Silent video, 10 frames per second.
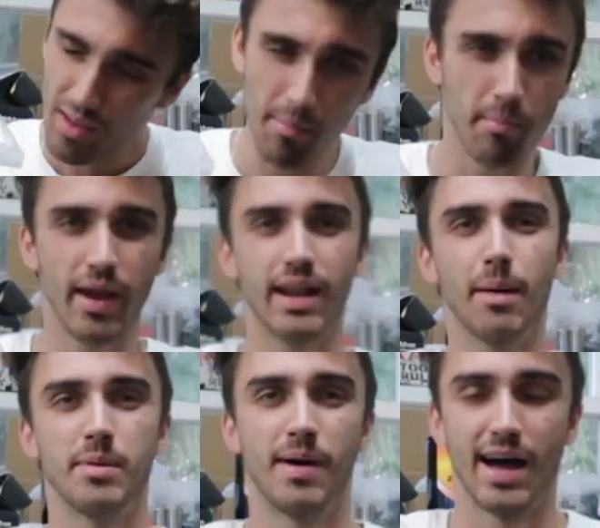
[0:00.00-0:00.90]
May not
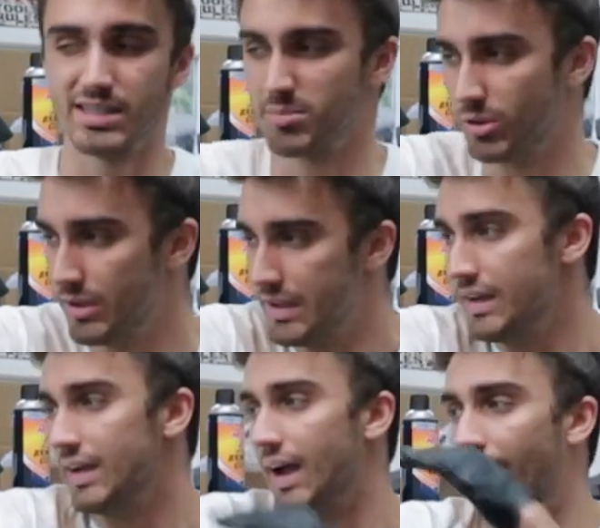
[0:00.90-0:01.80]
be possible.
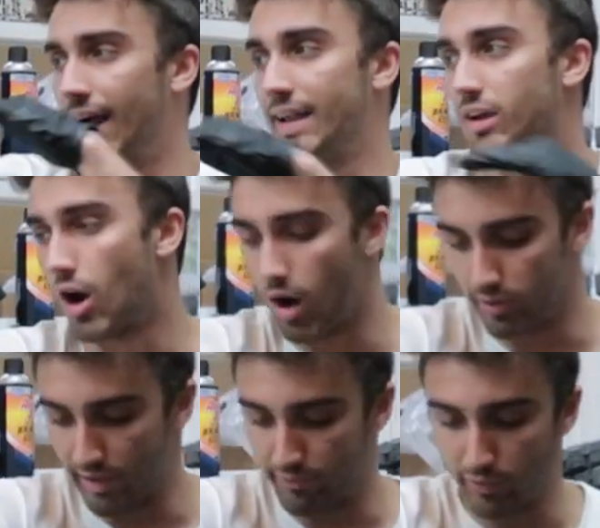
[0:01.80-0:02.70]
I got the car
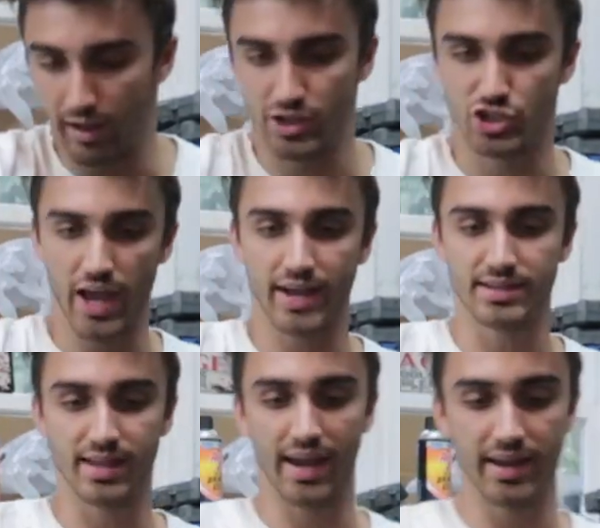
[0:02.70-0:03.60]
level on jack
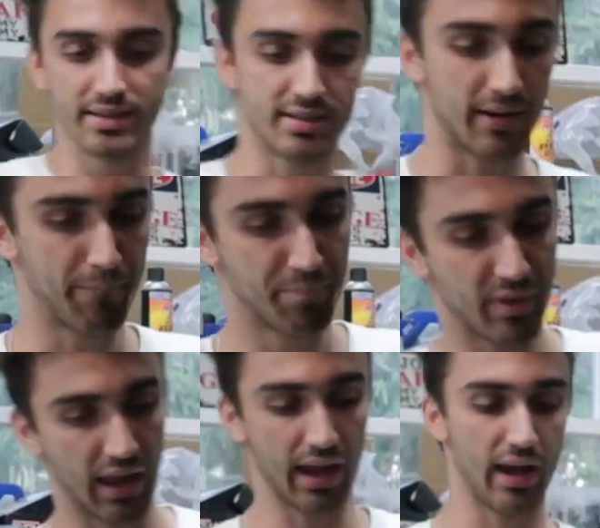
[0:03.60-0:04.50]
stands,
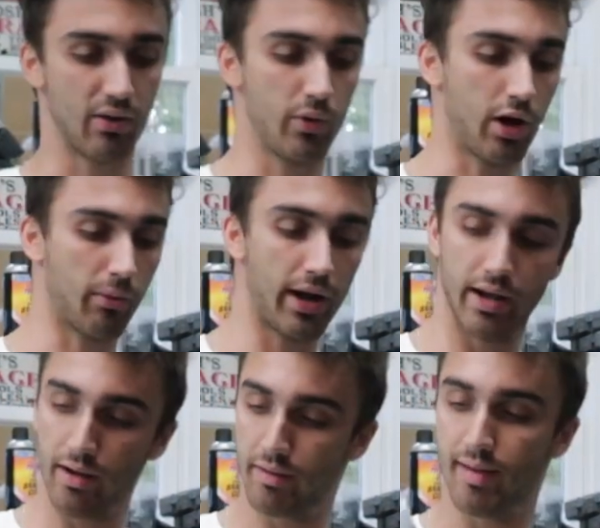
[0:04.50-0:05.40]
and we are ready
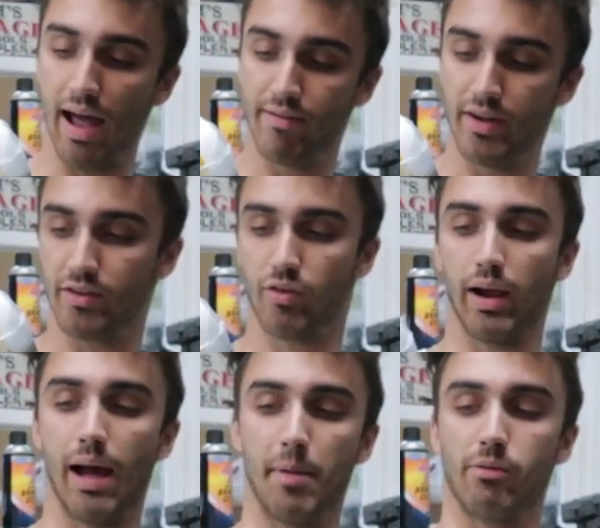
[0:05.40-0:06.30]
to dive in. So I
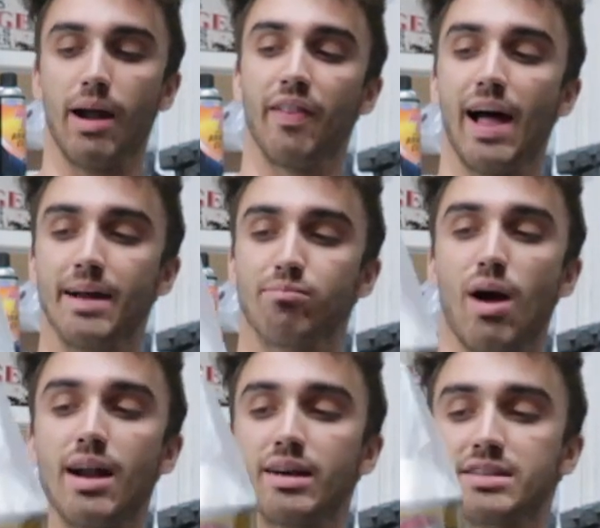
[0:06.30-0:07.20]
got my Redline
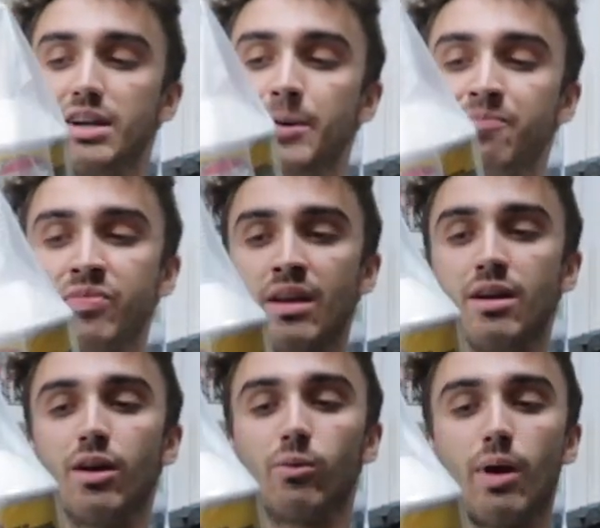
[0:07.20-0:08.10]
products here.
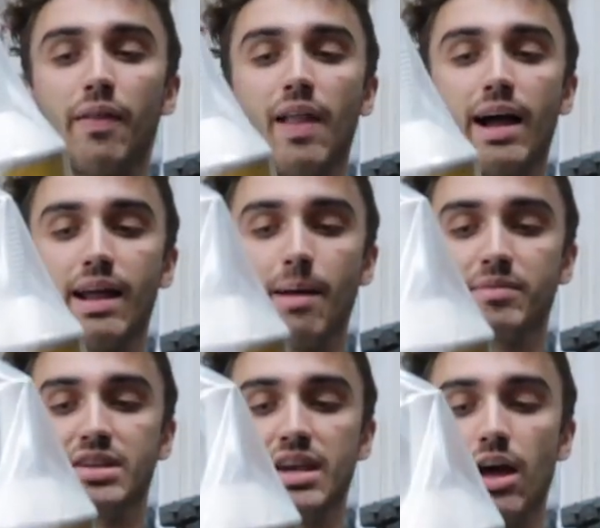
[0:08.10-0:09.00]
Redline
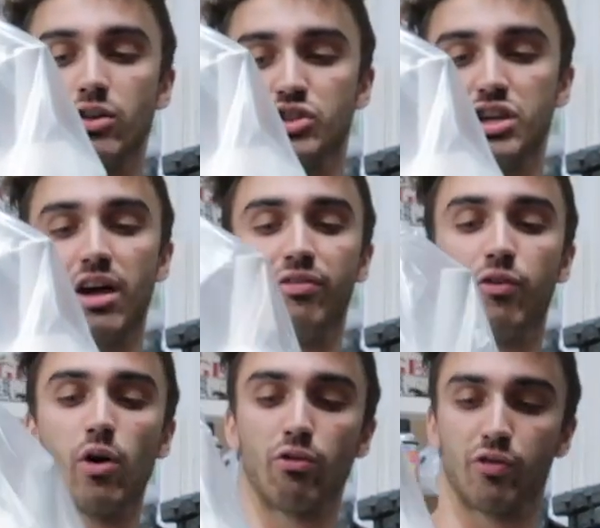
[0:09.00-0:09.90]
MTL
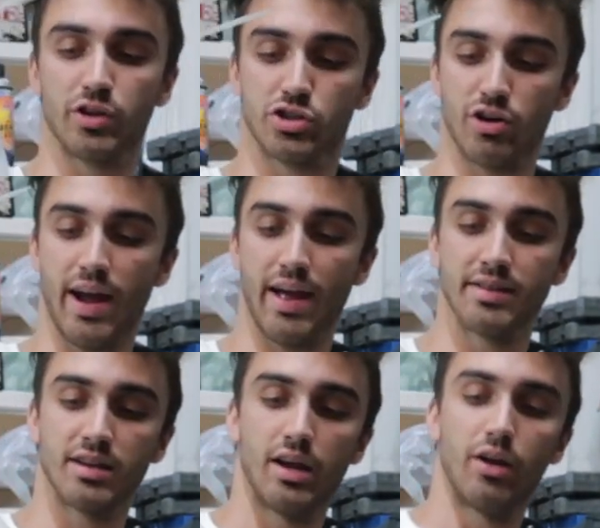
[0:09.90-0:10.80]
GL4 for the
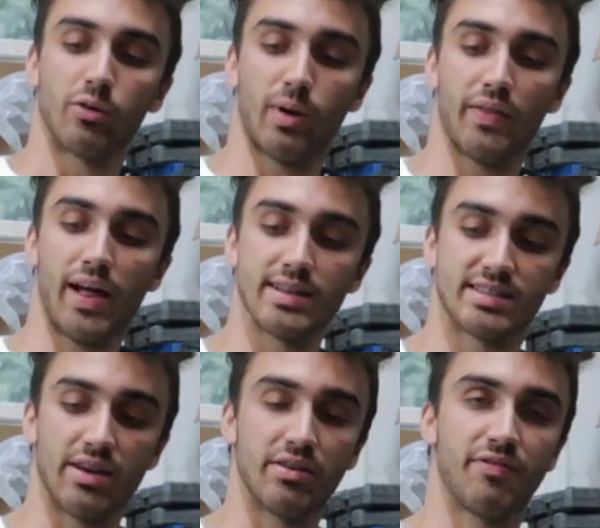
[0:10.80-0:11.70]
trans, Redline
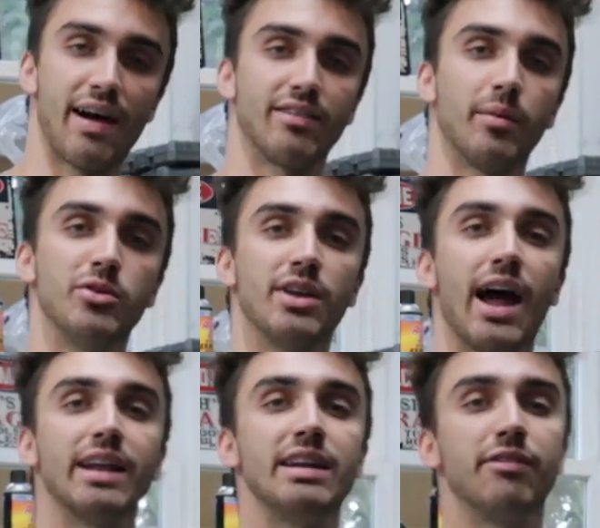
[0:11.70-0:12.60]

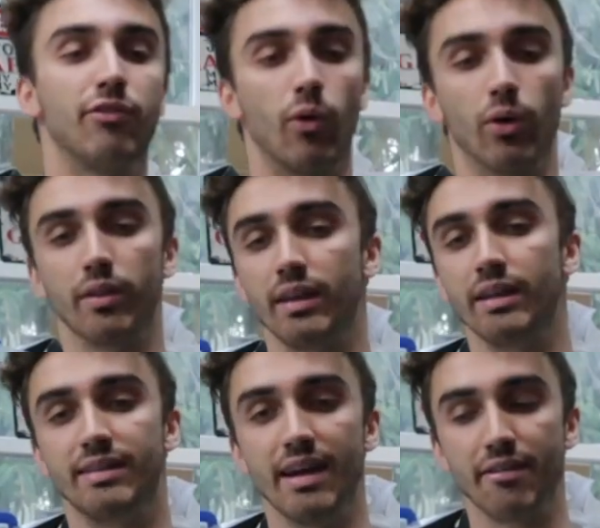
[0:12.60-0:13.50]
75W90 for the
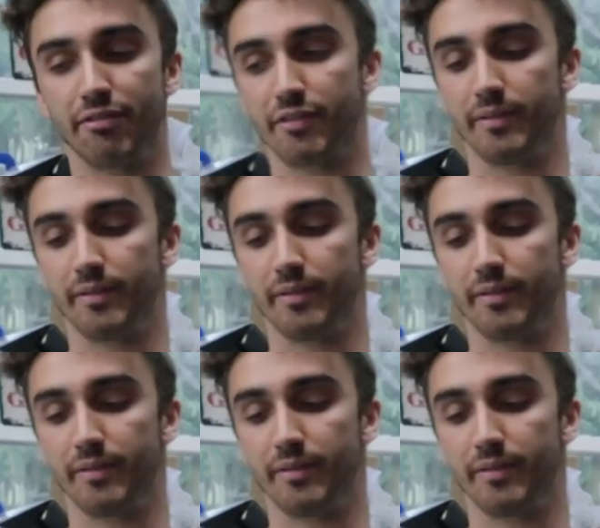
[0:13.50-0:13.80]
diff.